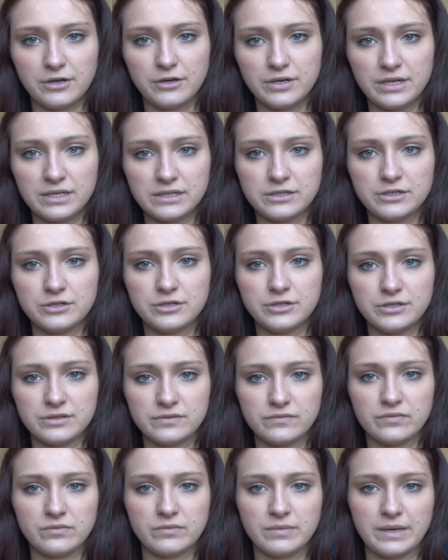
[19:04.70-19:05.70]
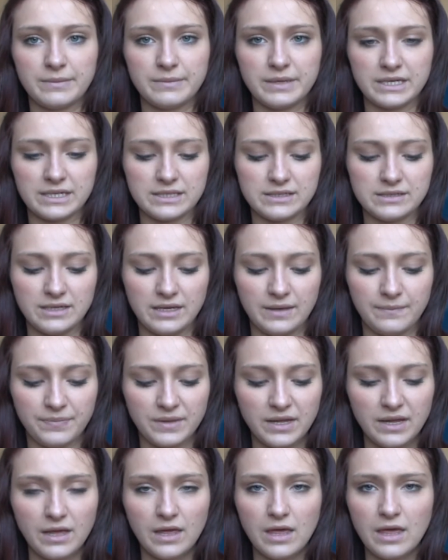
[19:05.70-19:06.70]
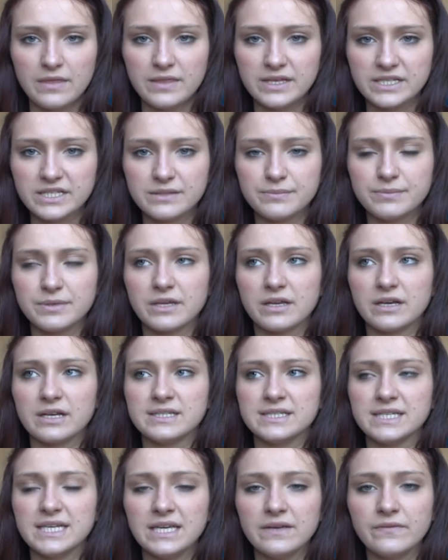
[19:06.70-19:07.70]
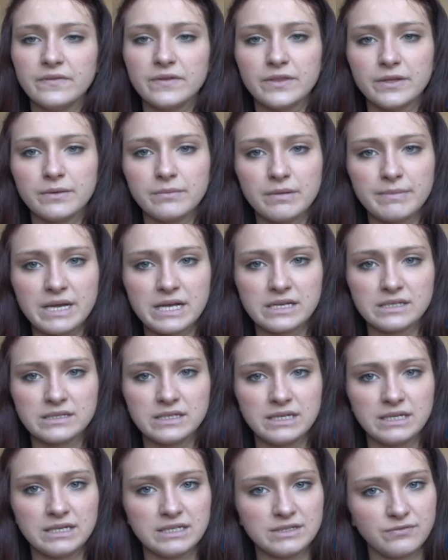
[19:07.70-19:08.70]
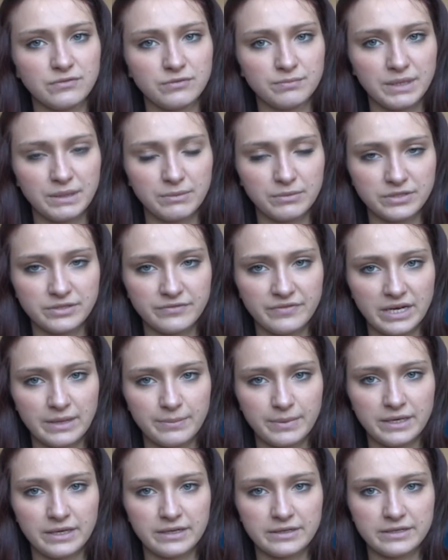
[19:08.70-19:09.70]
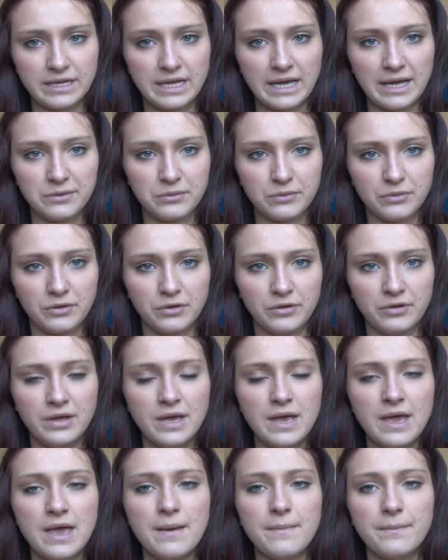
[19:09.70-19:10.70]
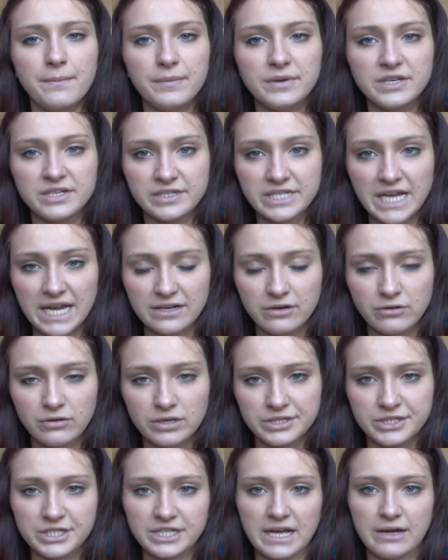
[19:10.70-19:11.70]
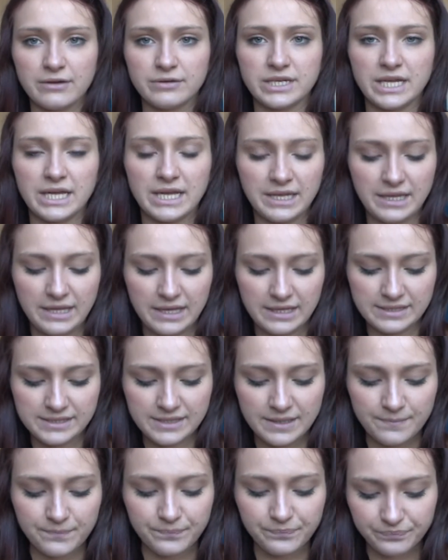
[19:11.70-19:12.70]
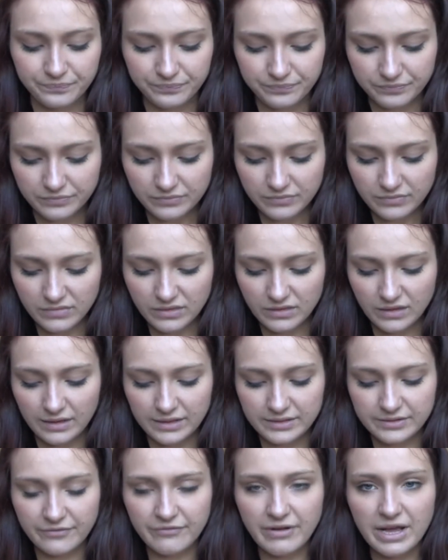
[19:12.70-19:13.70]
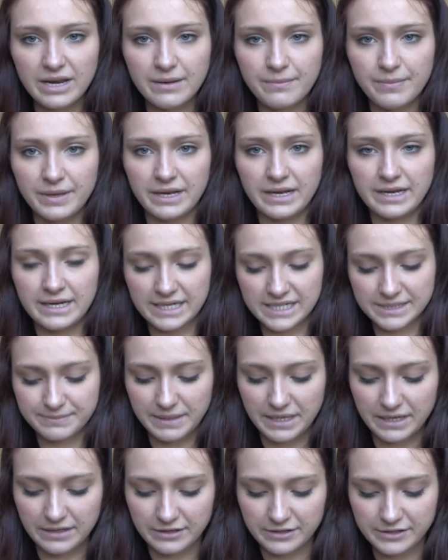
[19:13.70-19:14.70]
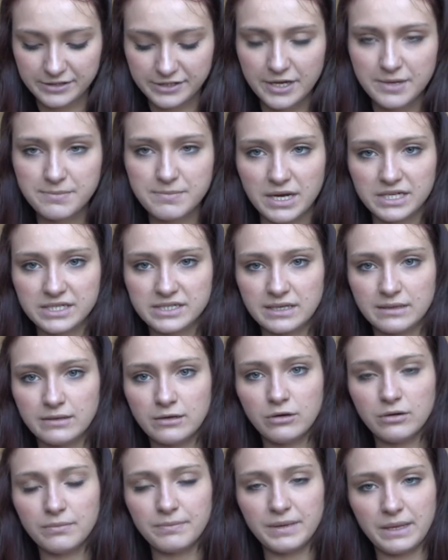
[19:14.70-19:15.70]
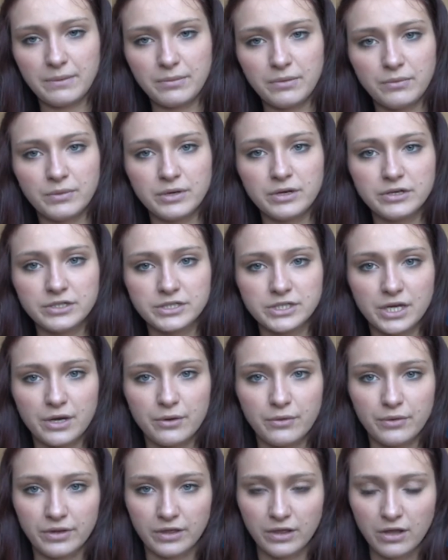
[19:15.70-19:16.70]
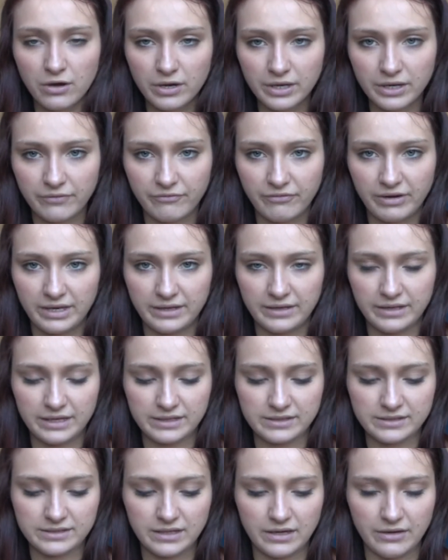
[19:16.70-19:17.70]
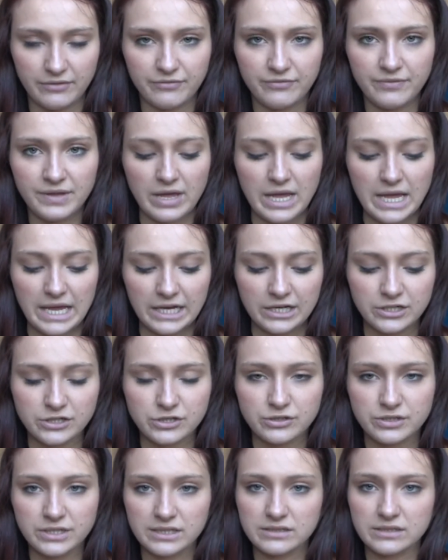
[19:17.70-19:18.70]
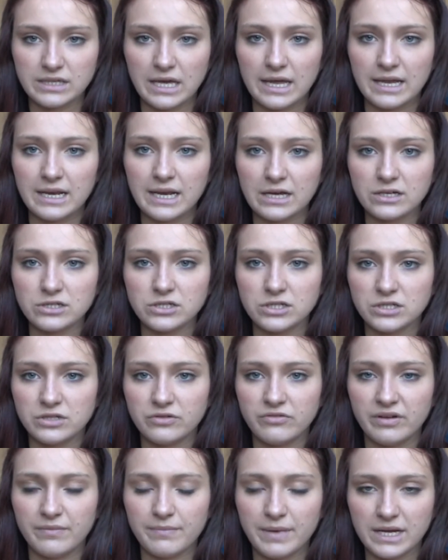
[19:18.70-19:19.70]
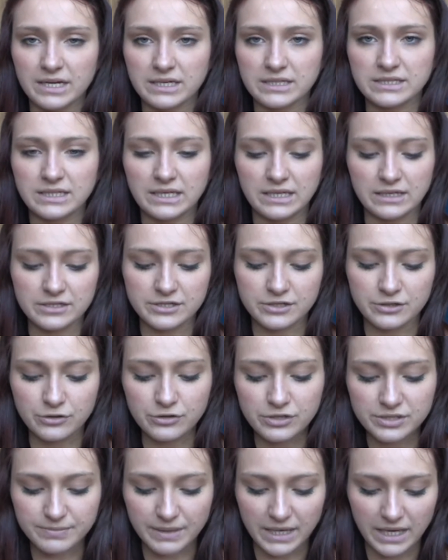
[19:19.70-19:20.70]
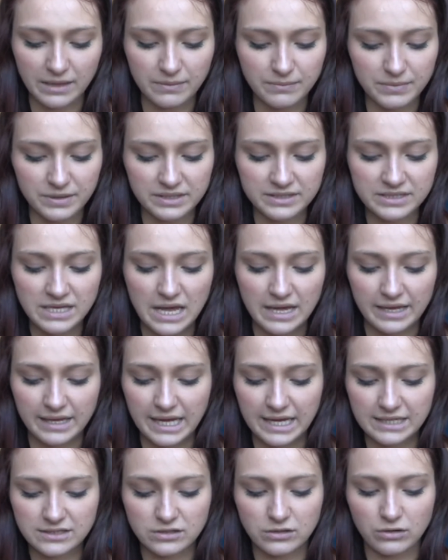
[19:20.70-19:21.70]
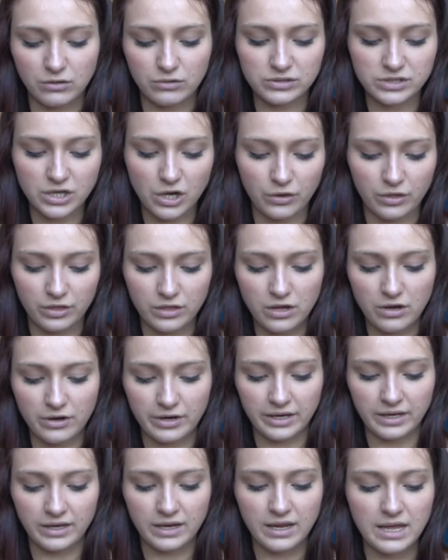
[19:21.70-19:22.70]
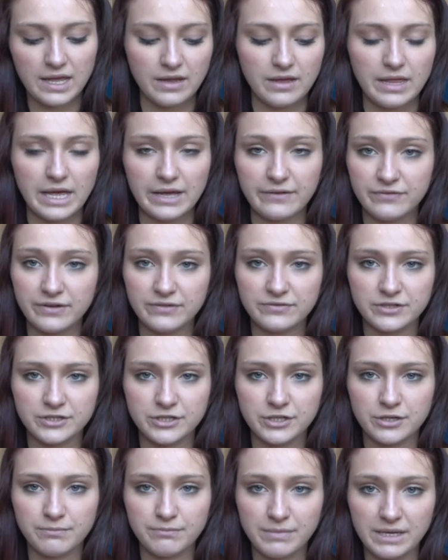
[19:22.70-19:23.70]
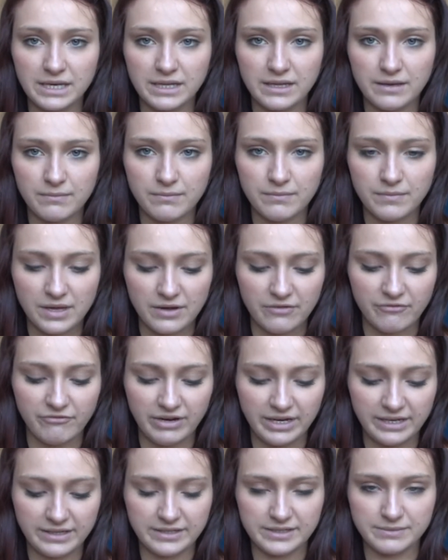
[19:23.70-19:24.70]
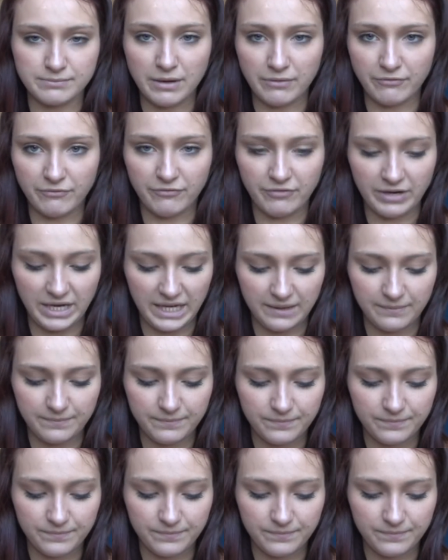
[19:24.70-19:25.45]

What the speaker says: good institution for my magazine. This is because even though my magazine is for people developing into adulthood, technology nowadays is developing and expanding so much that a lot of people would like to go online and read their stuff. Issue does that. It allows you to read magazines, newspapers, catalogues online. There are 52 million readers monthly,